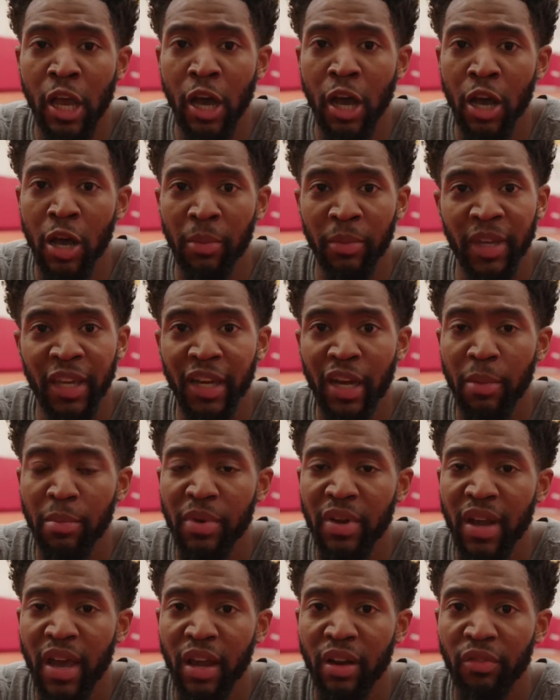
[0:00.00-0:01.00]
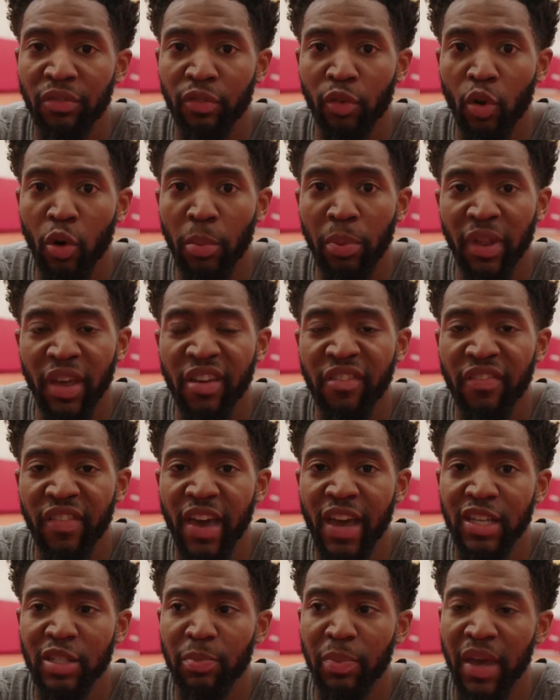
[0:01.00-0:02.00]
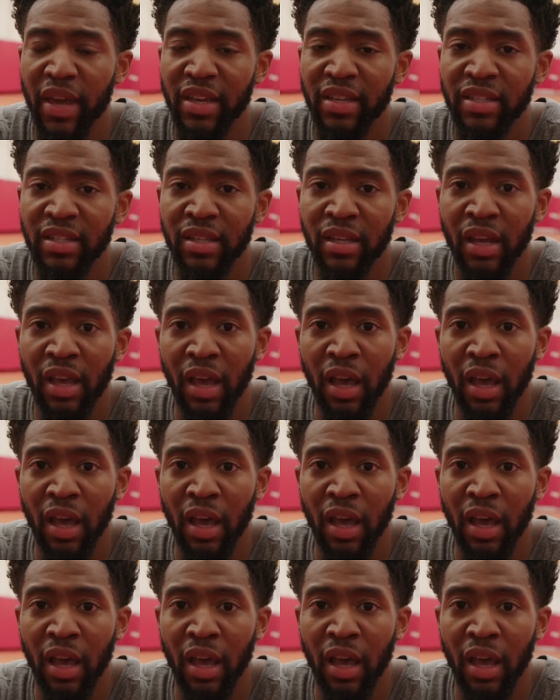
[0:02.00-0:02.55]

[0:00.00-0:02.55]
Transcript: Um, getting up and down the floor, playing fast pace.